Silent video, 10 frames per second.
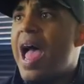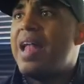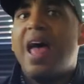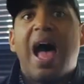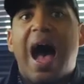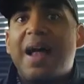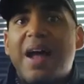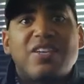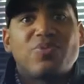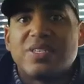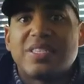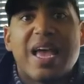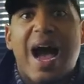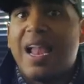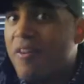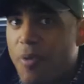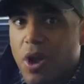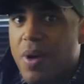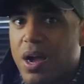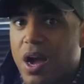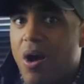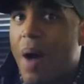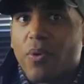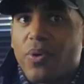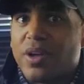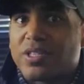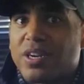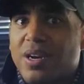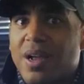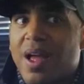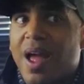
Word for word: and I just want to say I love Pokemon Go, I'm a realtor.